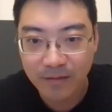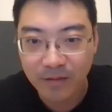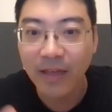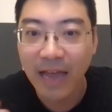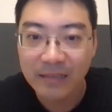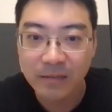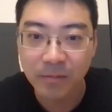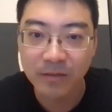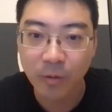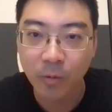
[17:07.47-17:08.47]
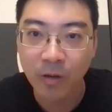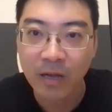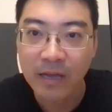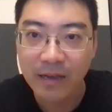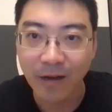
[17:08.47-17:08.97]
So the experts who
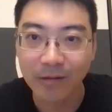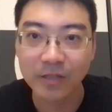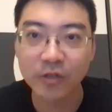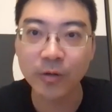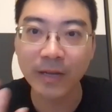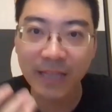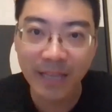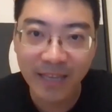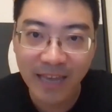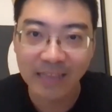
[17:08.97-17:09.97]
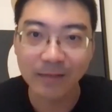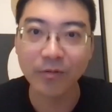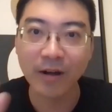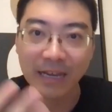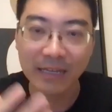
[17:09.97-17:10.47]
got the training and the
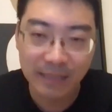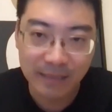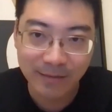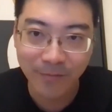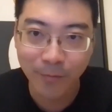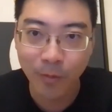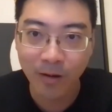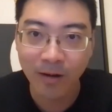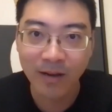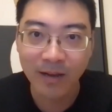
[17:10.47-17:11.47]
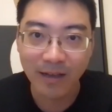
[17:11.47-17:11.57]
practice for